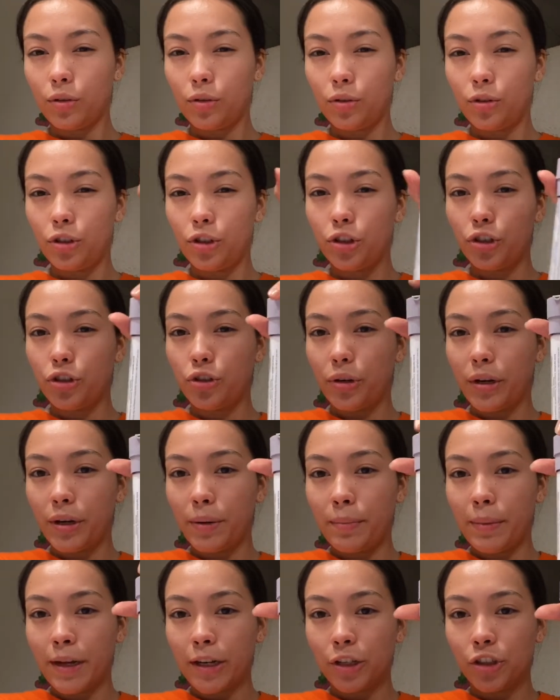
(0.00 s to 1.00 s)
You just try to
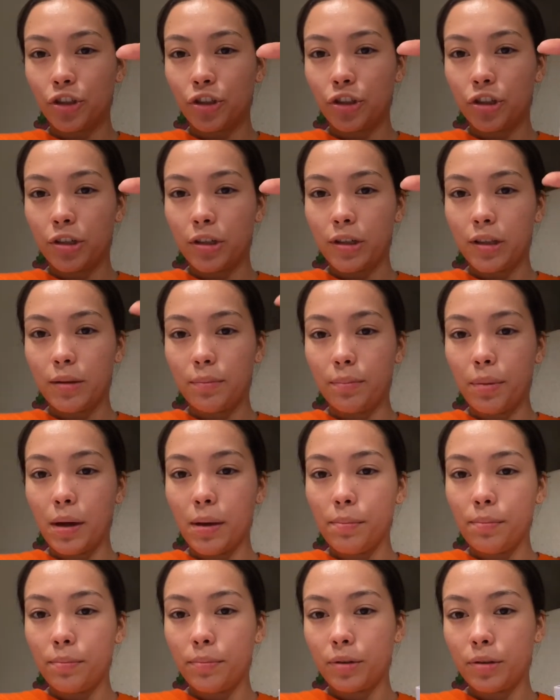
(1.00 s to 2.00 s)
match the
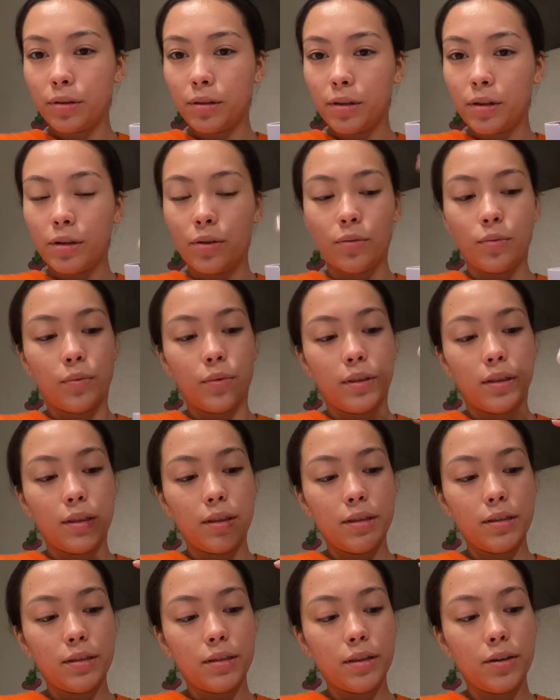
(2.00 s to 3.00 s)
pump with
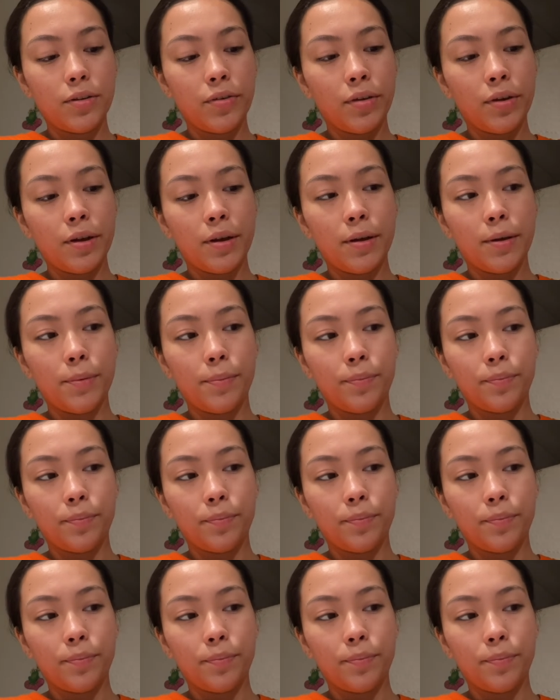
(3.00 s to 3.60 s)
this area,